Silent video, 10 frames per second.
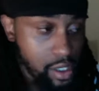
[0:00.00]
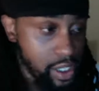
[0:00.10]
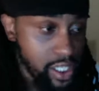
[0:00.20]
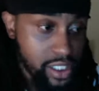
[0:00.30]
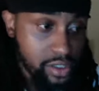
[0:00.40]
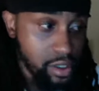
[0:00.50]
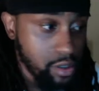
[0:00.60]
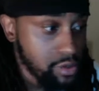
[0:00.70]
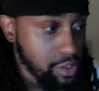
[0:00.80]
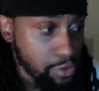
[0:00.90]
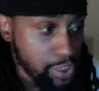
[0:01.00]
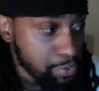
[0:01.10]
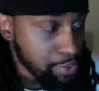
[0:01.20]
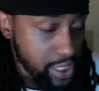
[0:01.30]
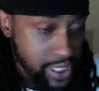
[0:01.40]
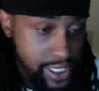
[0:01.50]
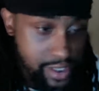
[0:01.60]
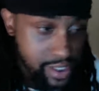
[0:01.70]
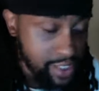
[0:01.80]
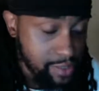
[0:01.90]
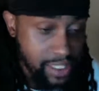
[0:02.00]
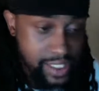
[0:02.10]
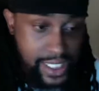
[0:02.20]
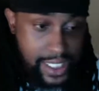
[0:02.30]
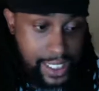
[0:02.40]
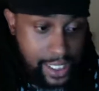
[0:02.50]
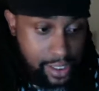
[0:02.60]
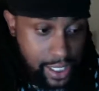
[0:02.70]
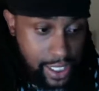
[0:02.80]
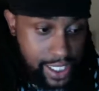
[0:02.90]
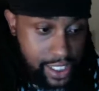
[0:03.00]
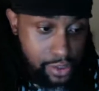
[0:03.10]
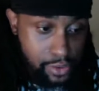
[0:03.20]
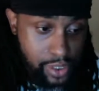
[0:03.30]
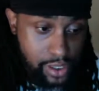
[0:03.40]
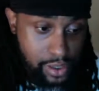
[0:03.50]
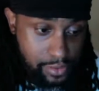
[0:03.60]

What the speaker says: and so you just put it in a 6 month CD and let it do what it do.